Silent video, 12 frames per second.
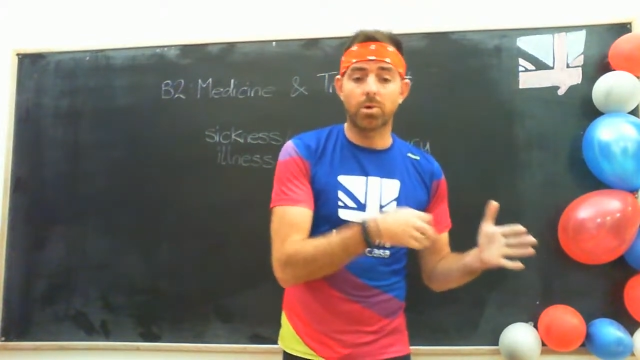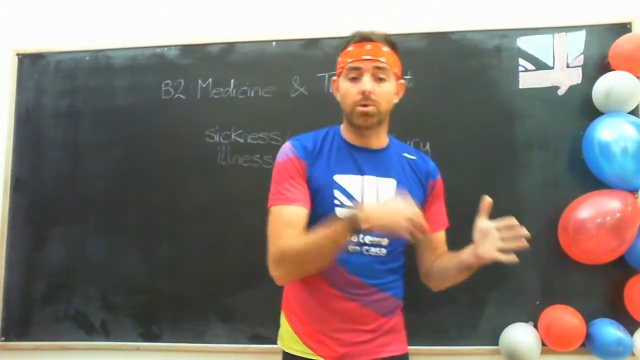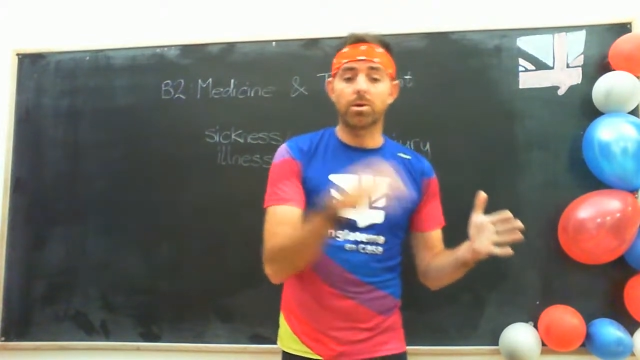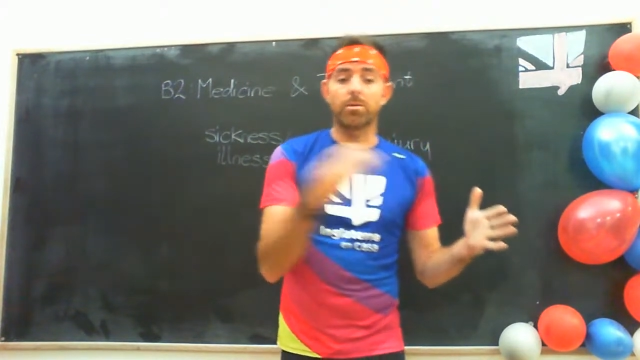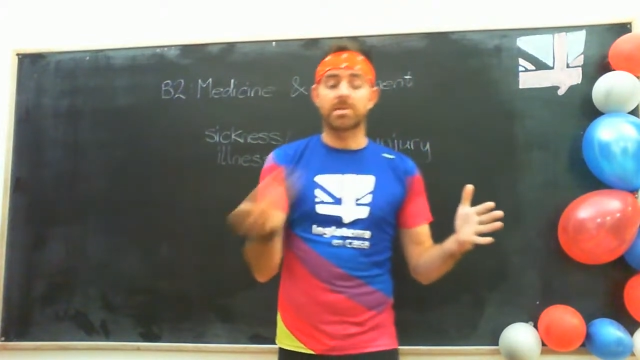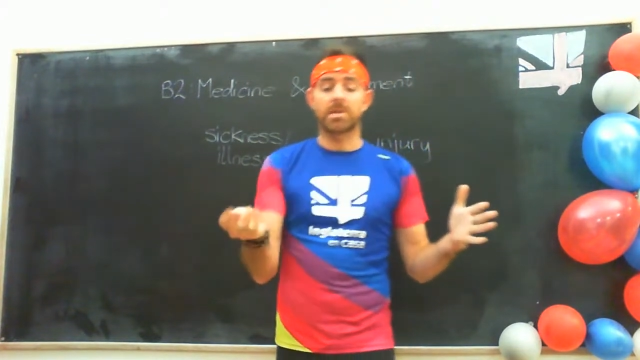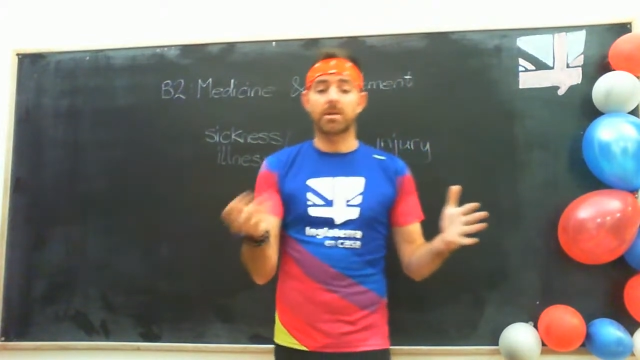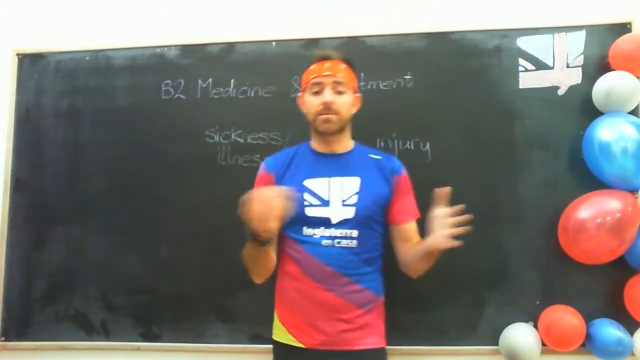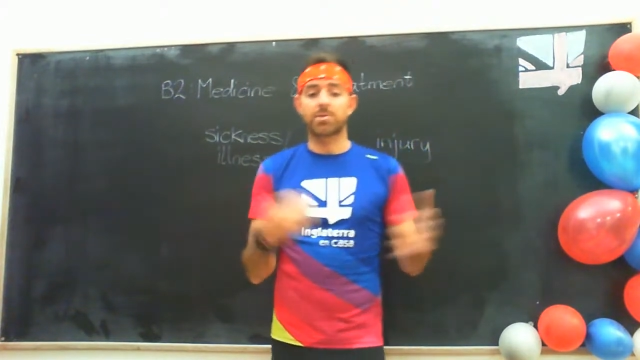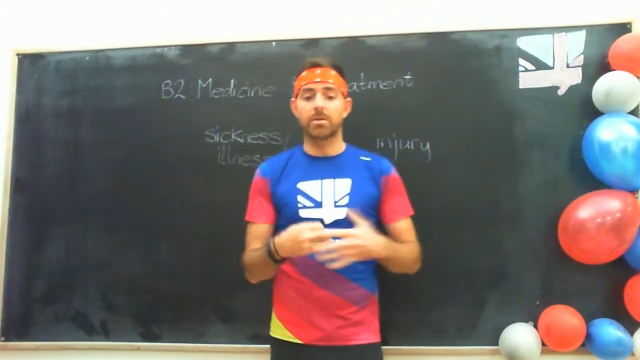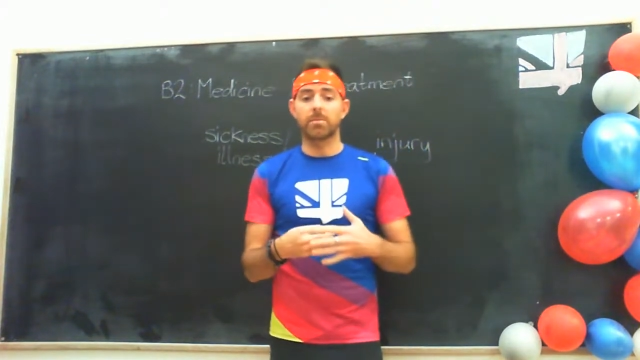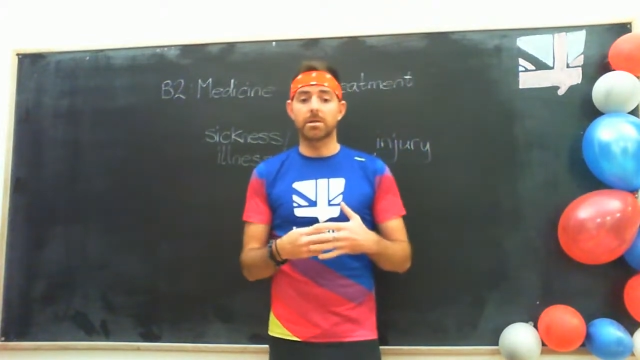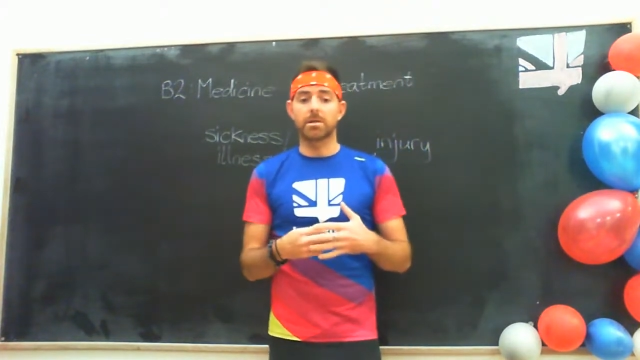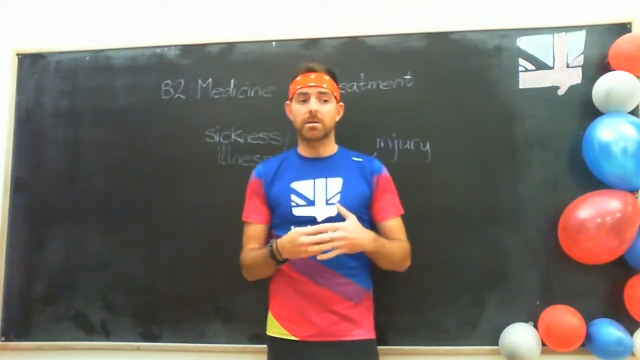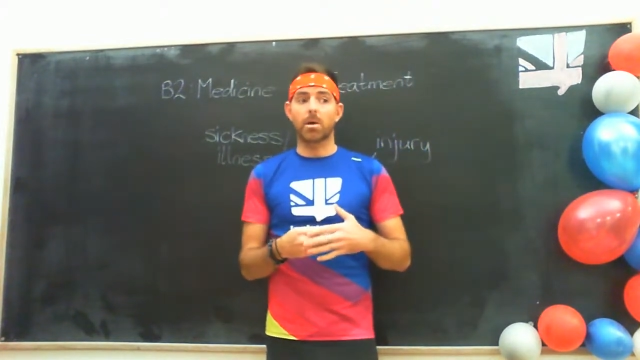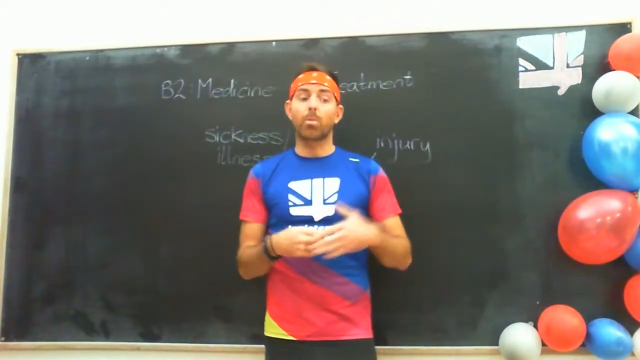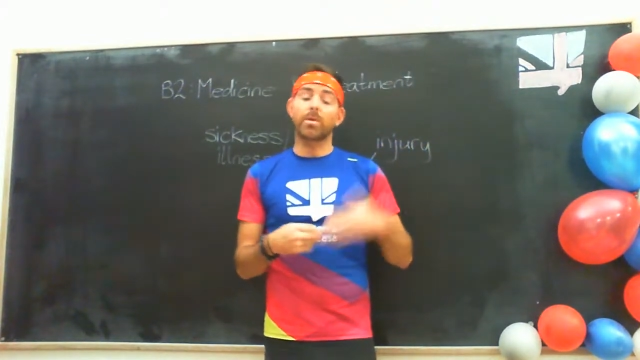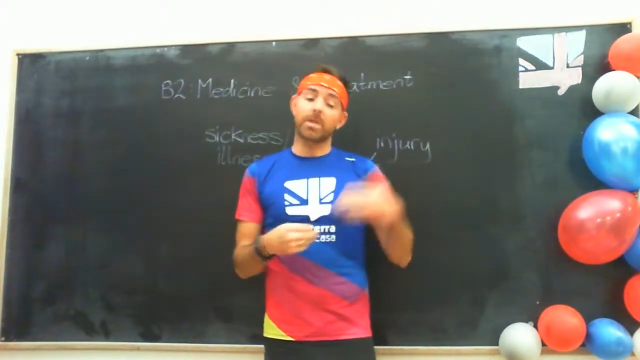or you receive treatment
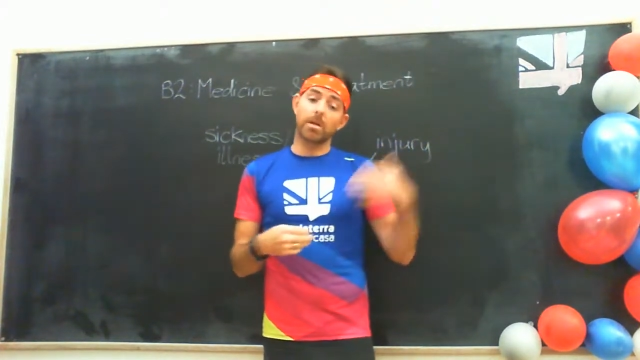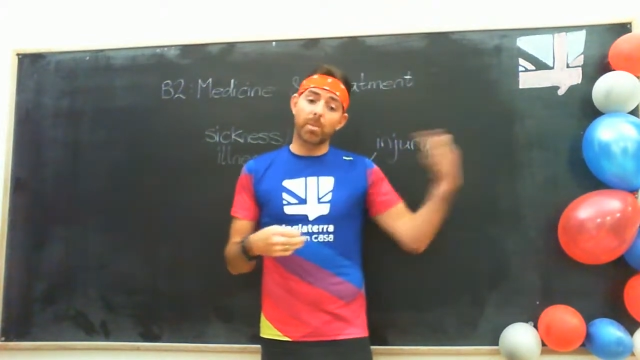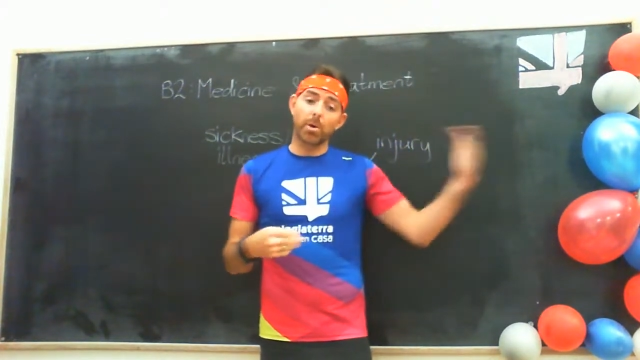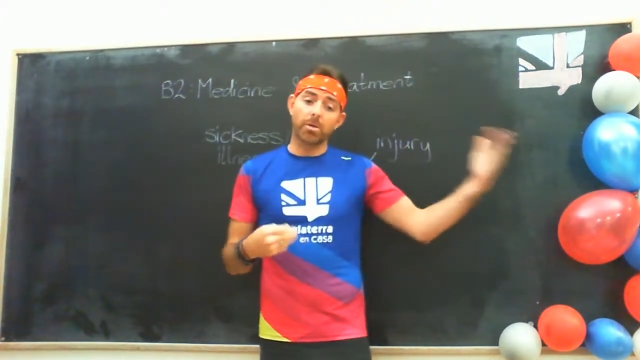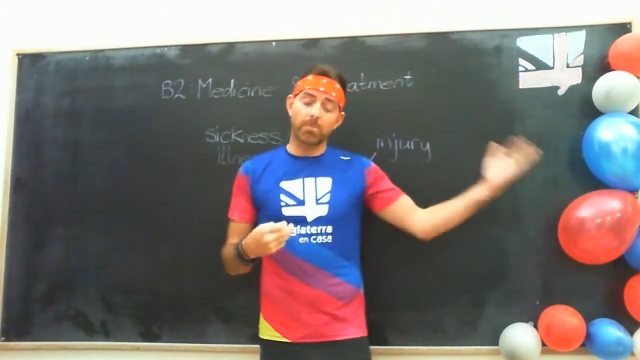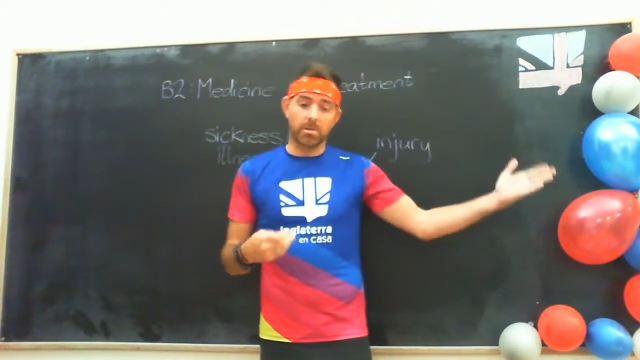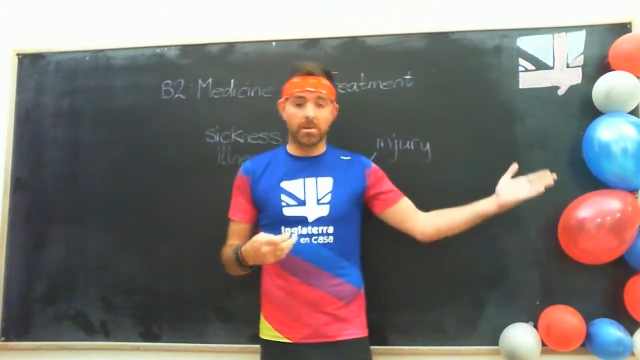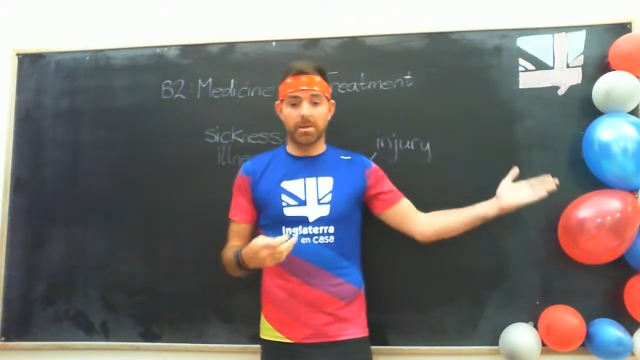with an appointment